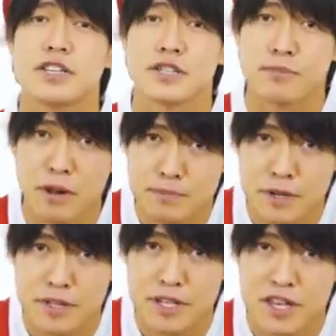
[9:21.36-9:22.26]
small
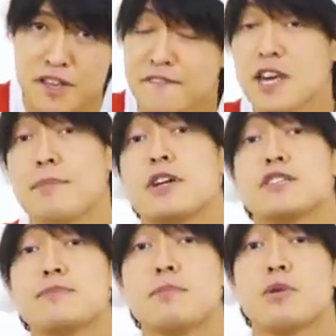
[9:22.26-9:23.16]
percentage of
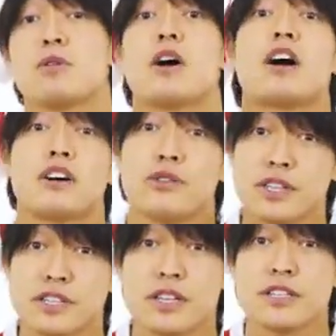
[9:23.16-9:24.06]
Japanese people are
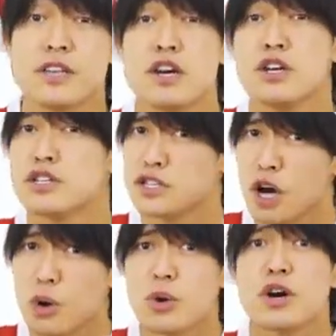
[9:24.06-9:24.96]
Christians,
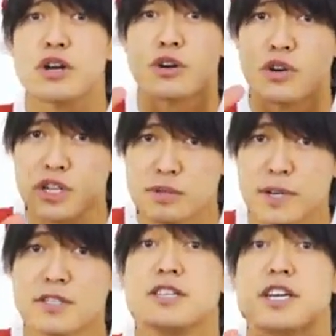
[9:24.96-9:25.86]
so
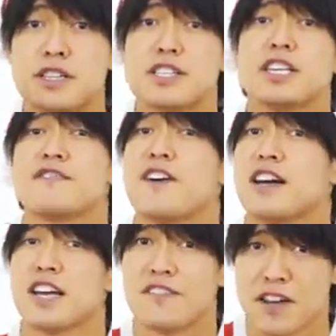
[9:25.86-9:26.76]
Christmas is just
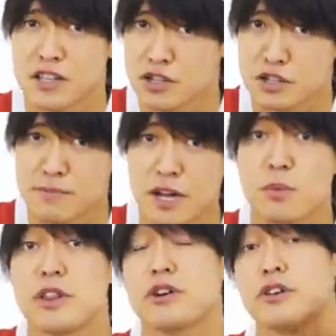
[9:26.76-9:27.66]
fun event to spend
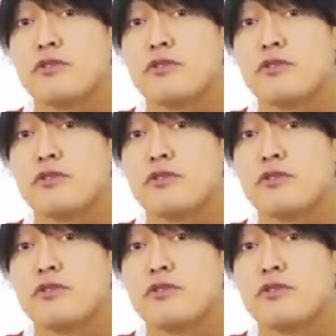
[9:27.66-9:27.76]
with your